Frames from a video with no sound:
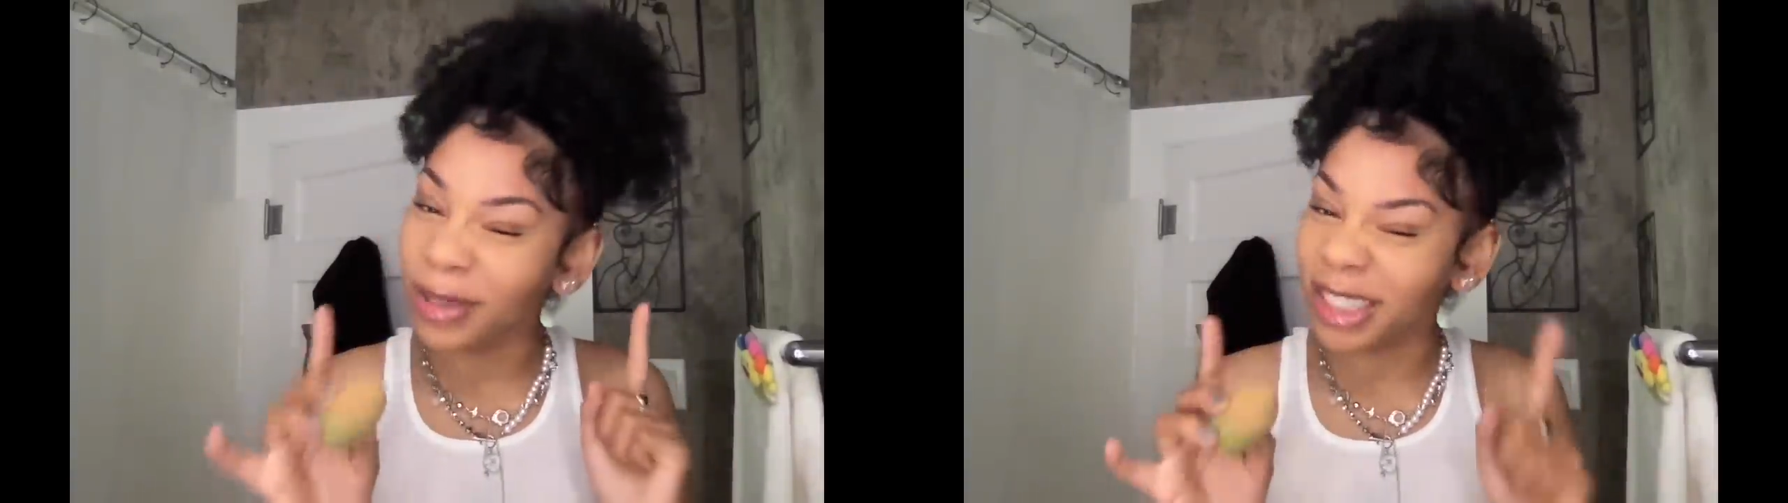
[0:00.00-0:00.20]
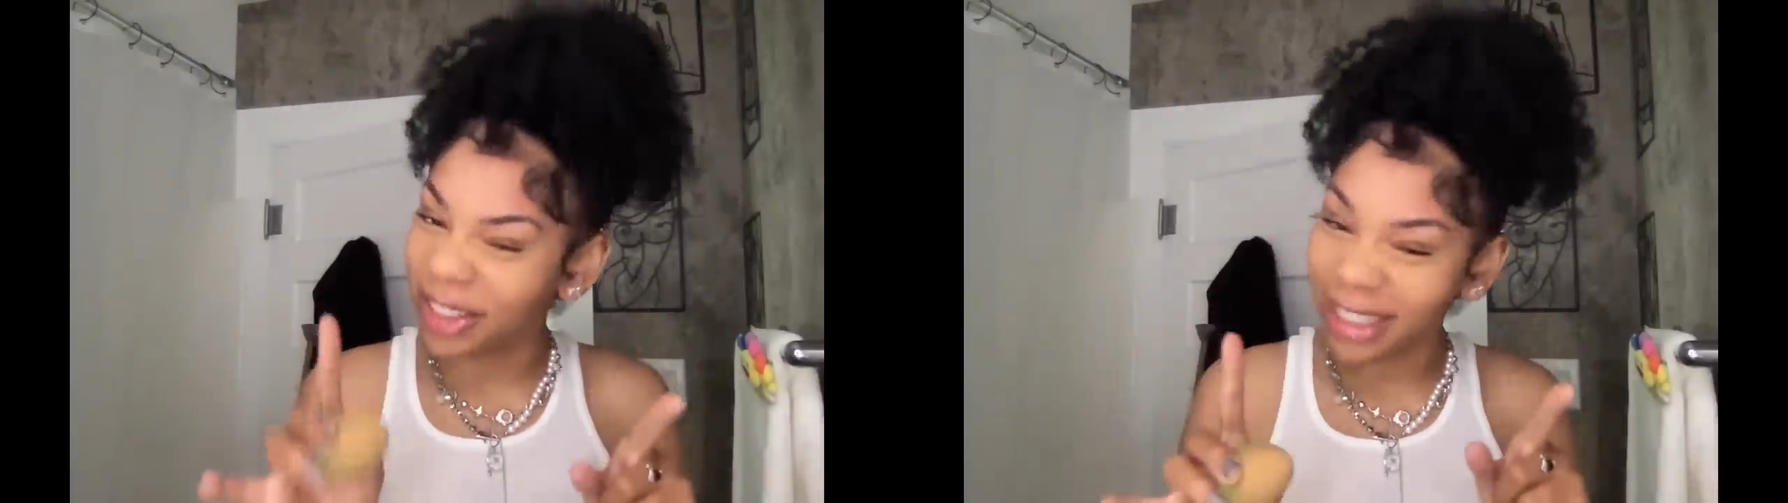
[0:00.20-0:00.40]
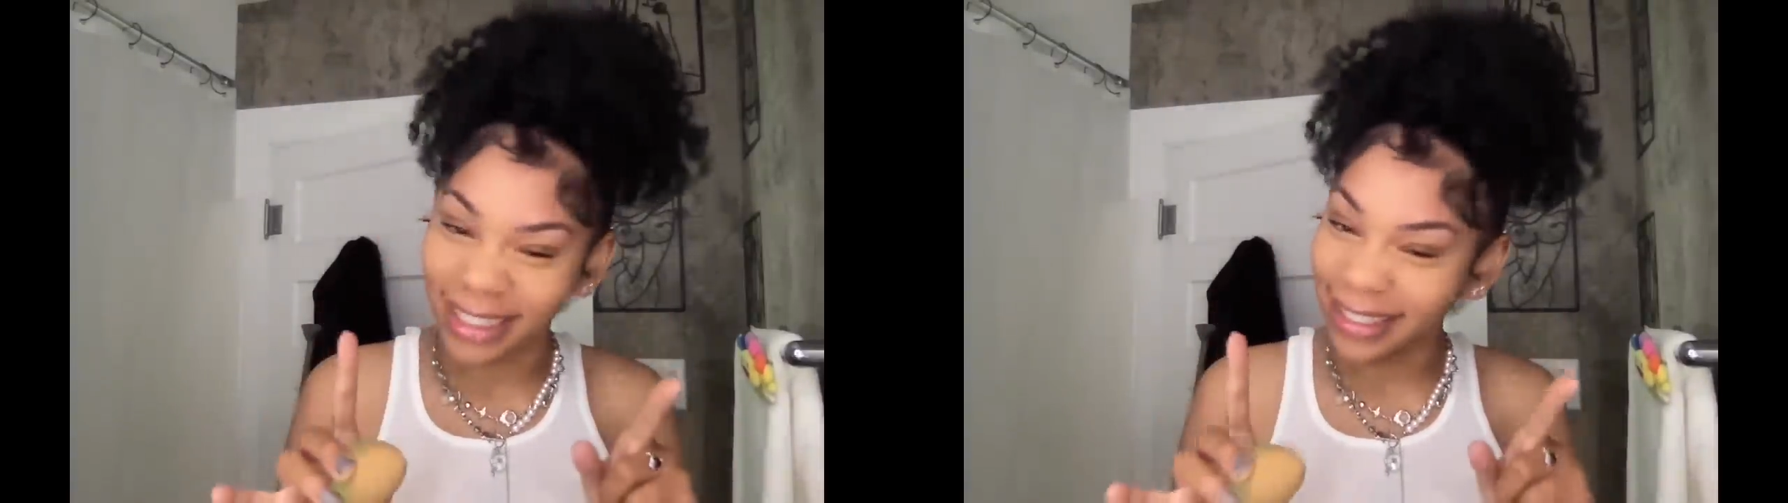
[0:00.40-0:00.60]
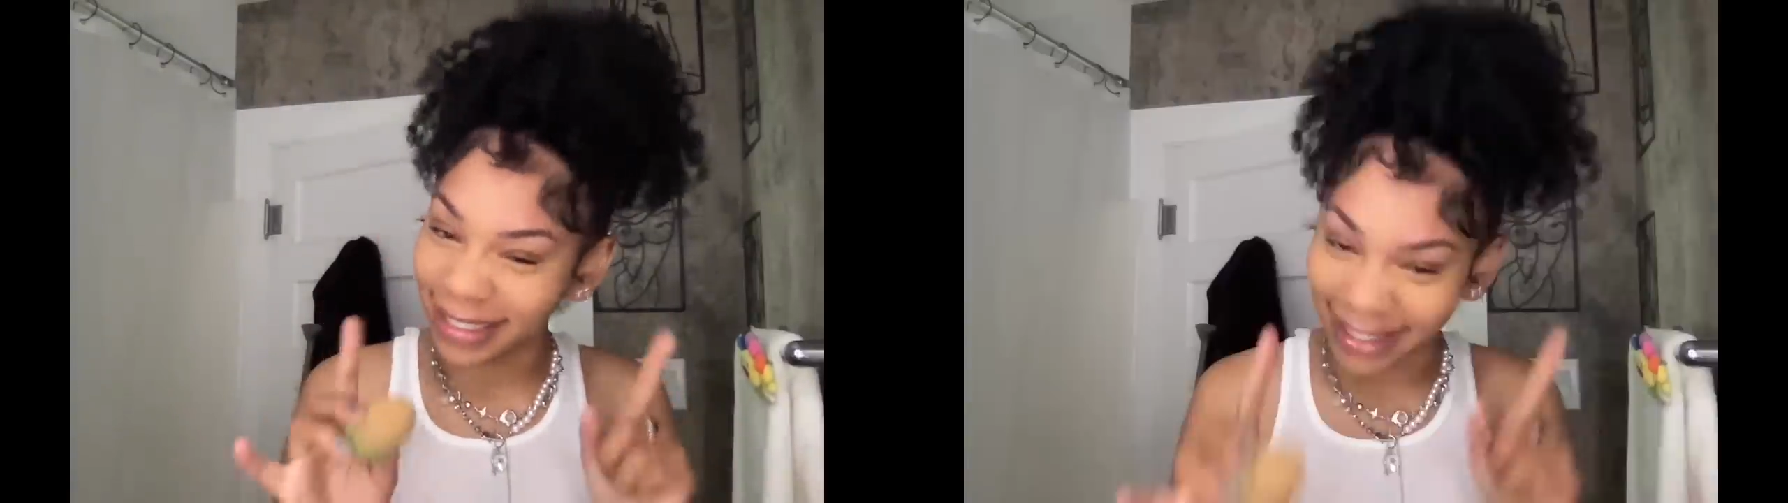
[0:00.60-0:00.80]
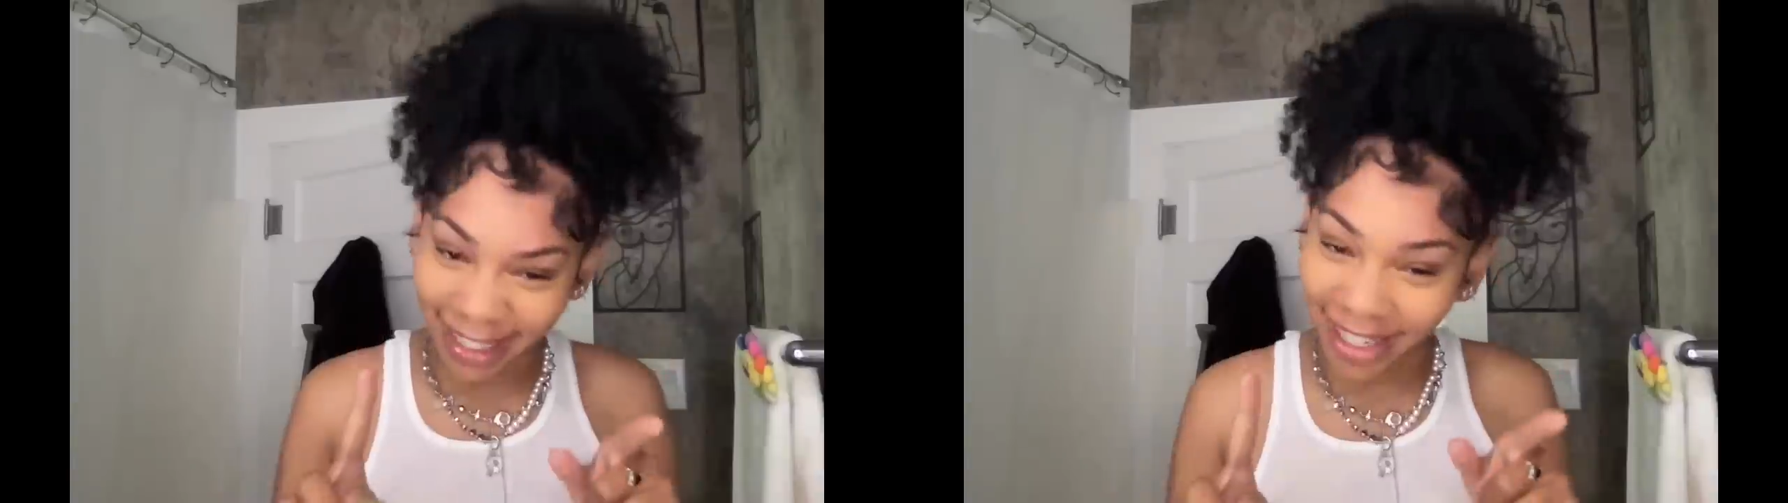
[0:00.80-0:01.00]

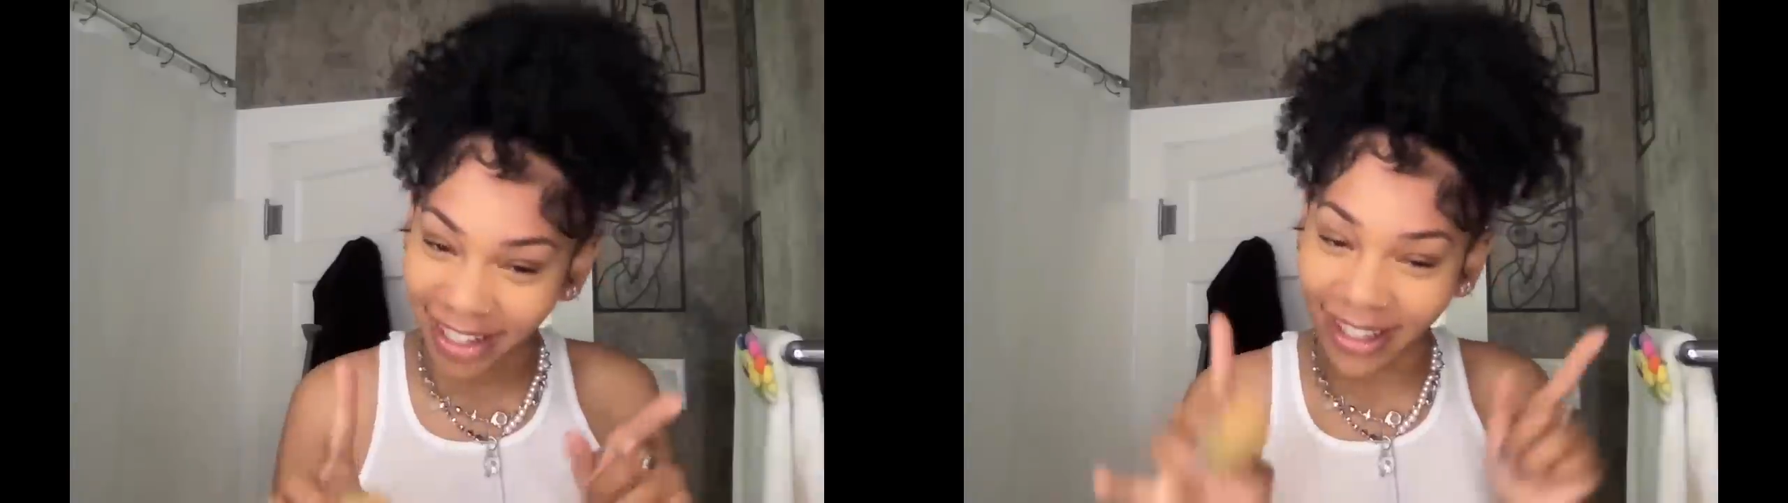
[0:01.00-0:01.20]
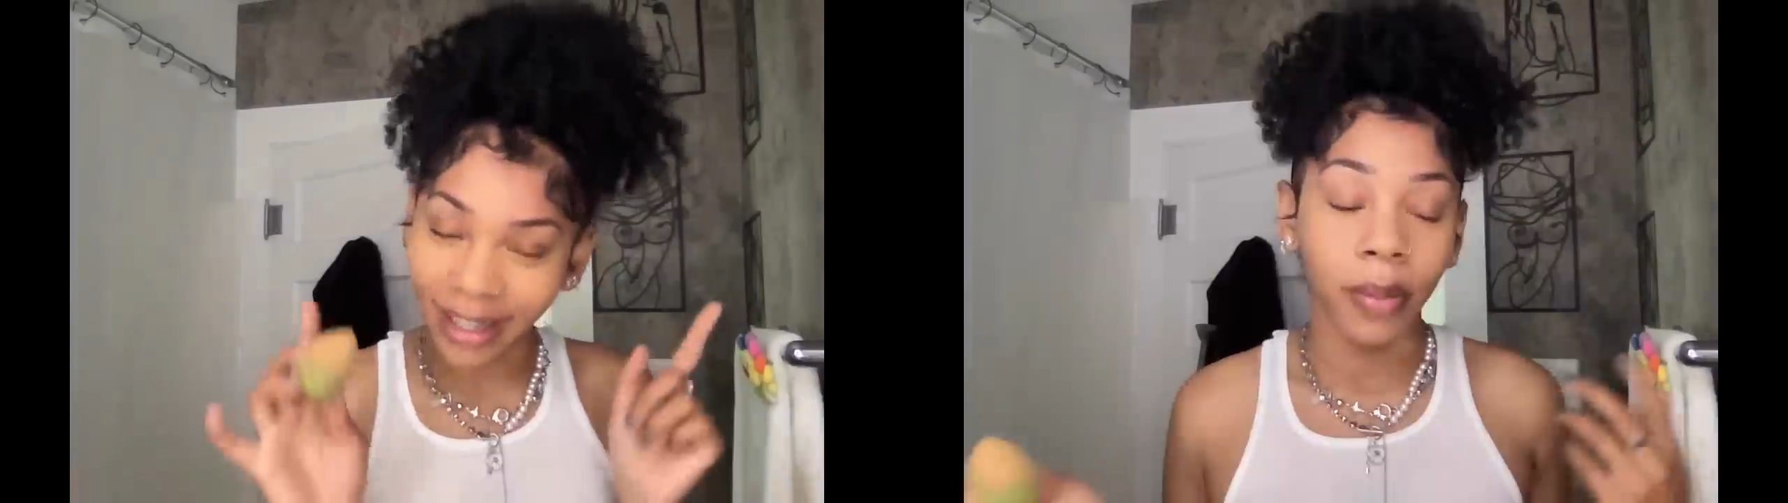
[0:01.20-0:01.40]
restrictions there.